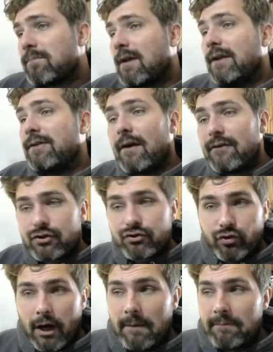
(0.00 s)
Another
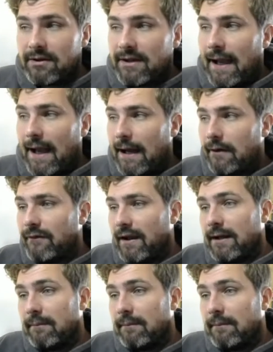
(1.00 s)
tribe that they have in